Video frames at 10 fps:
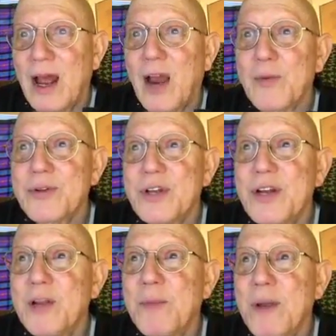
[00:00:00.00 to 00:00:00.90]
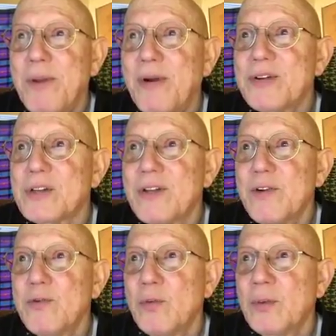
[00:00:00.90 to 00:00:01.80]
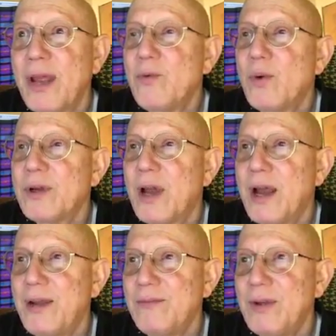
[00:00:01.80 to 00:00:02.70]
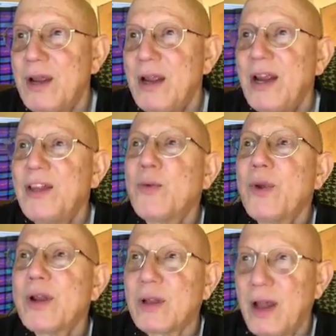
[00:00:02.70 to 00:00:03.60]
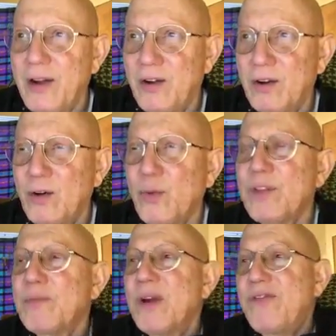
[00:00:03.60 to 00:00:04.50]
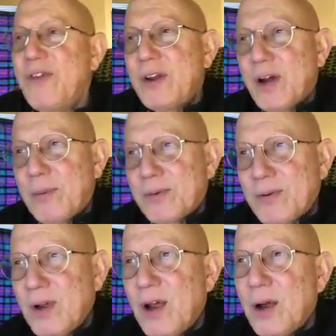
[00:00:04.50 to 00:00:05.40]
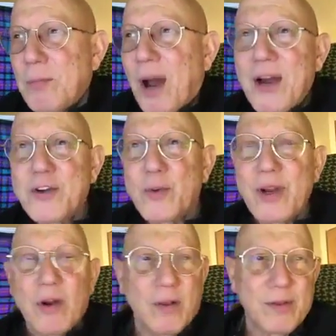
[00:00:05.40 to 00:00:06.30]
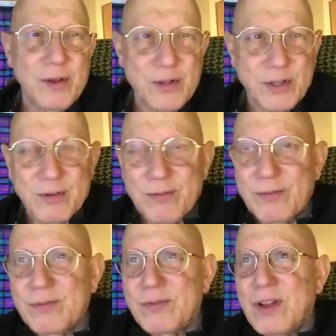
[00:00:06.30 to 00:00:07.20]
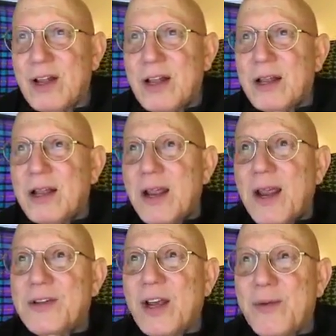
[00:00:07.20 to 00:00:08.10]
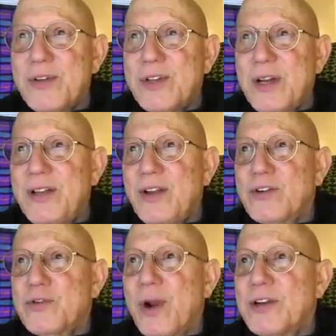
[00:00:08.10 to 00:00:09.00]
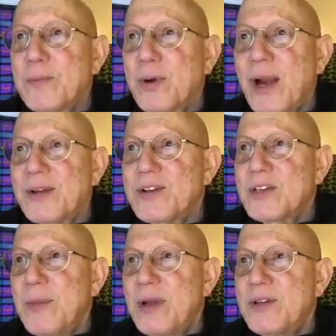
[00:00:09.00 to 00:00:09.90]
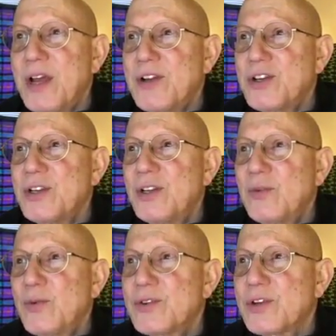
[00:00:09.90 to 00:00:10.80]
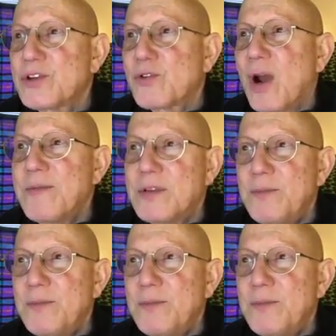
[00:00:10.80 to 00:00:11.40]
I was sitting in my parents' living room late one night, in the recliner, with my feet up, pondering all this. As I was sitting there trying to practice the meditation that was described to